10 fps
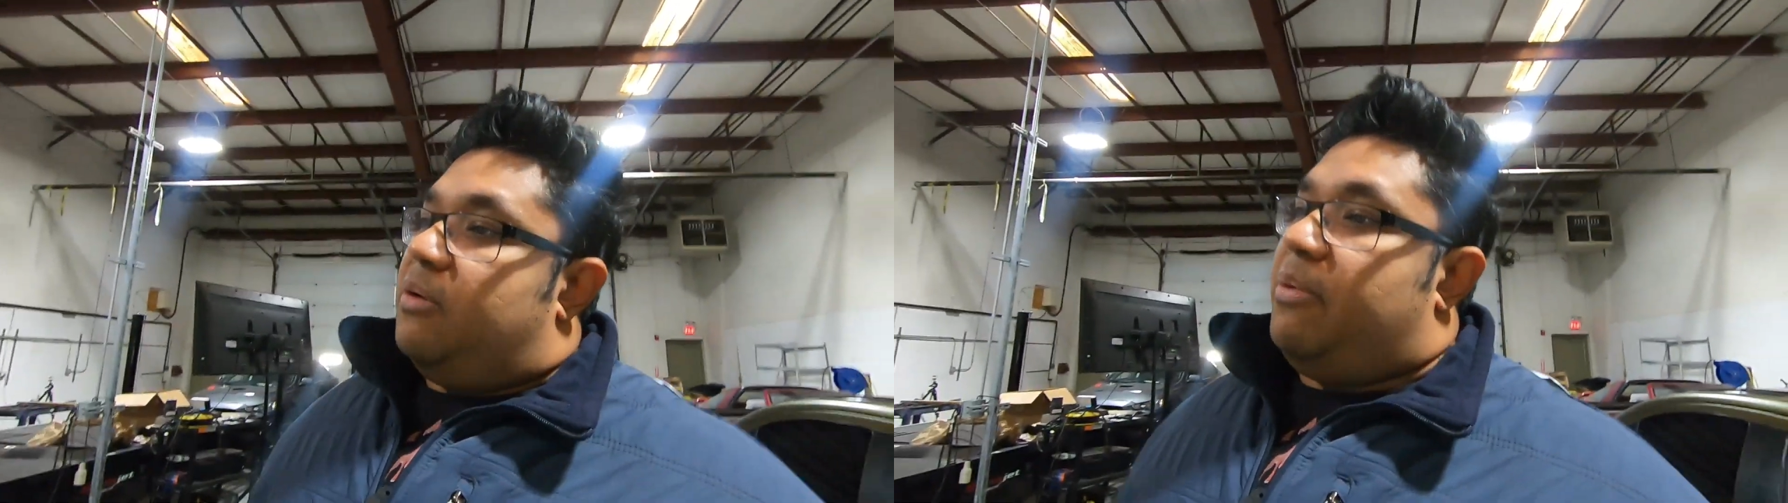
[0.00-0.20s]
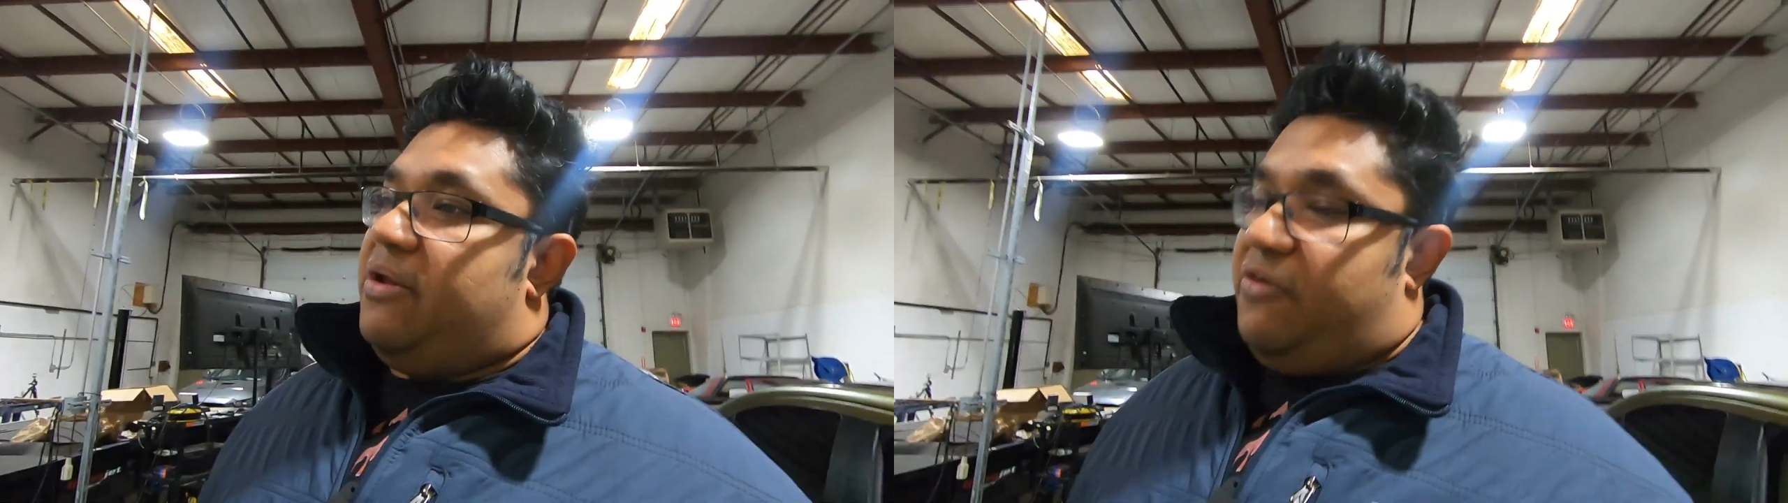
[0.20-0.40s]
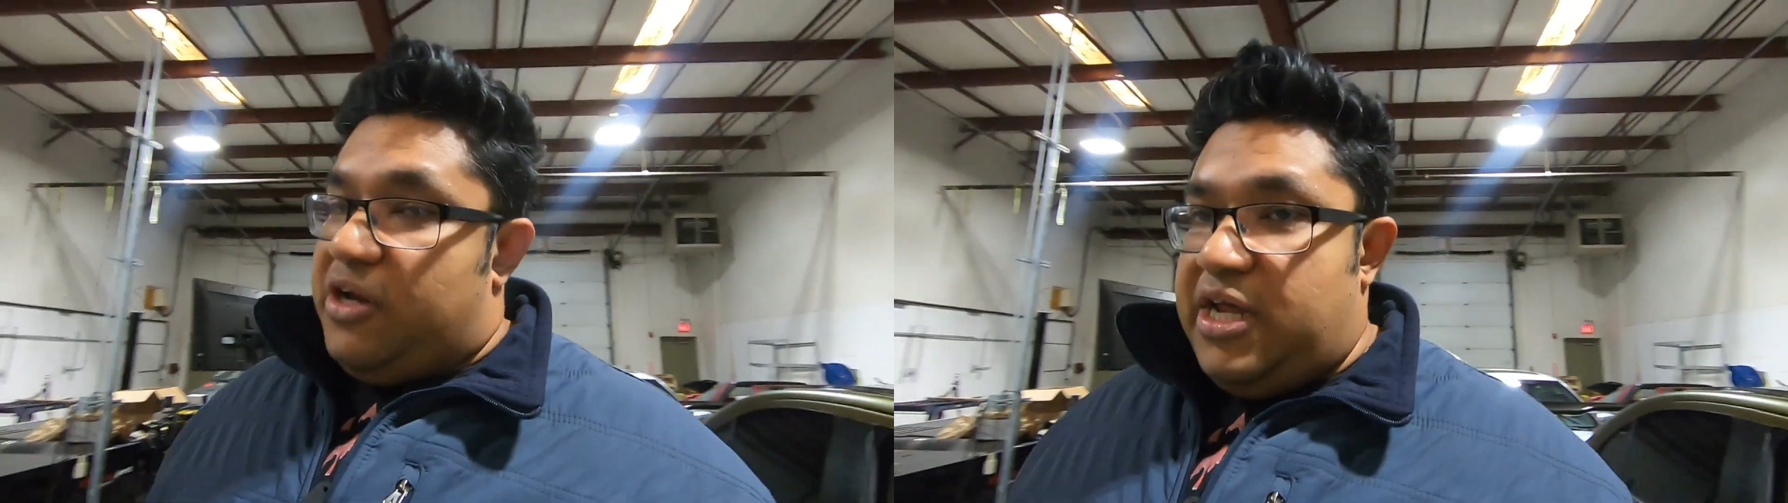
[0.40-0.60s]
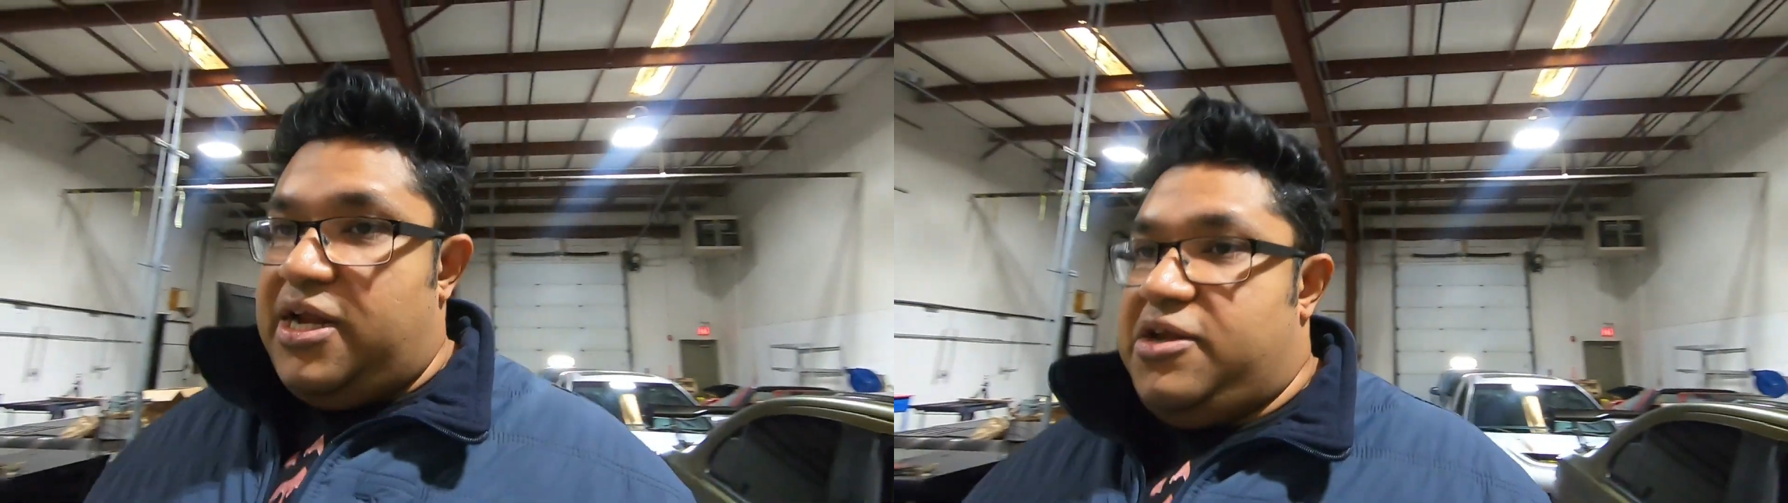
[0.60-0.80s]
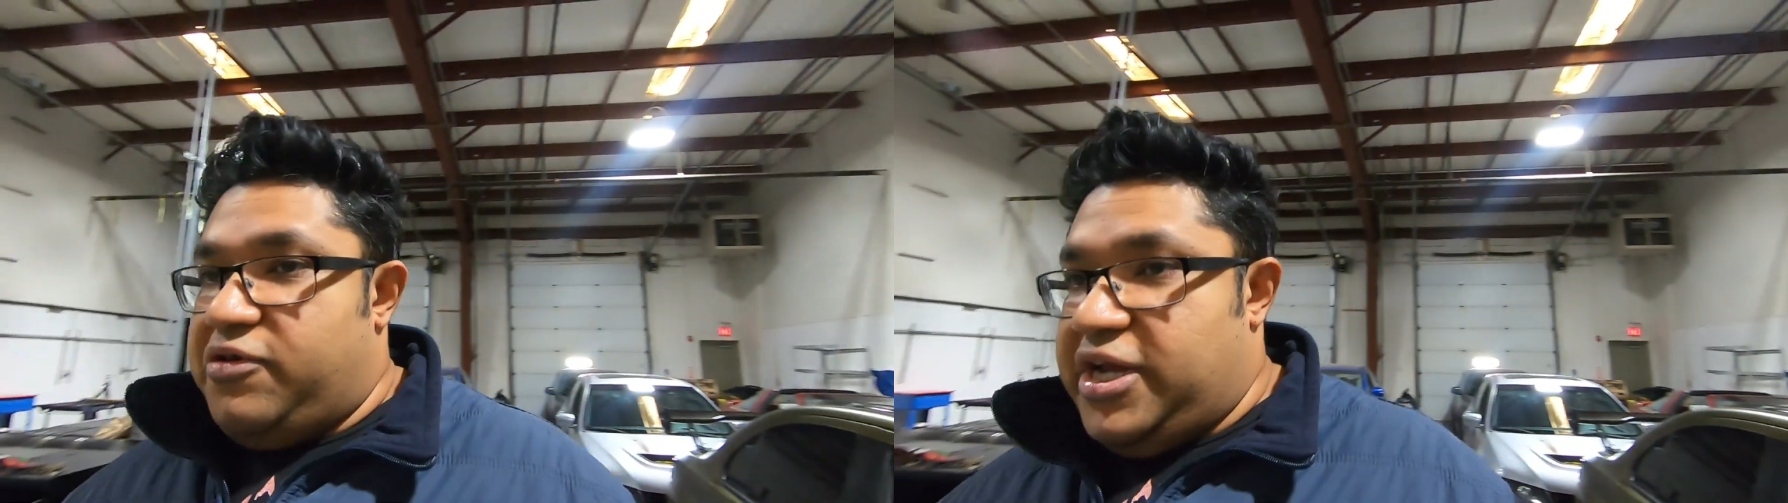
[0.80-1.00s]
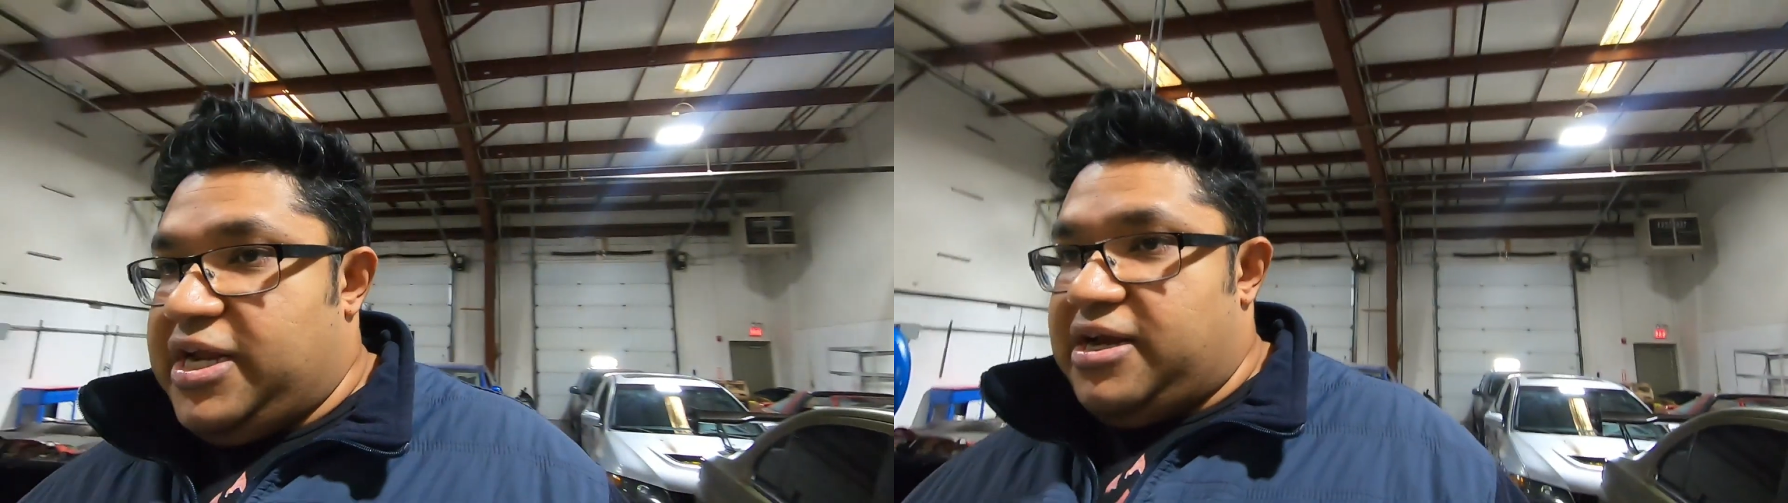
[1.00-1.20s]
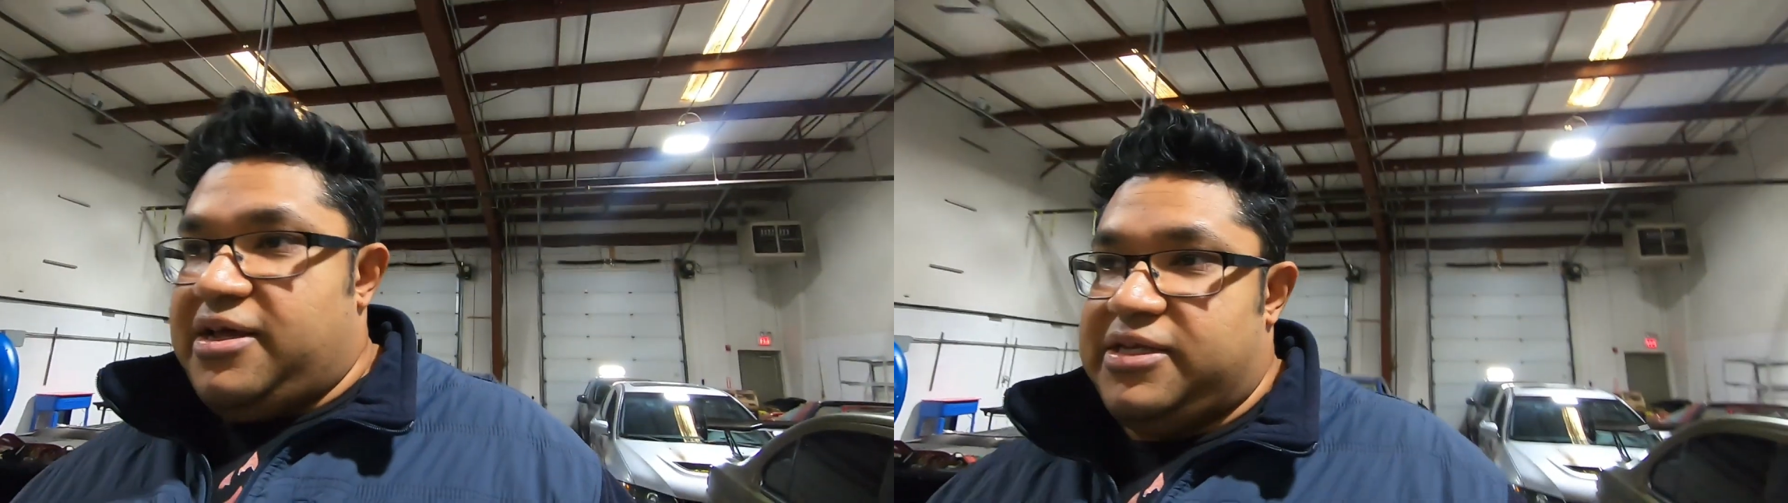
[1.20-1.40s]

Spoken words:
But if you need it, you need it.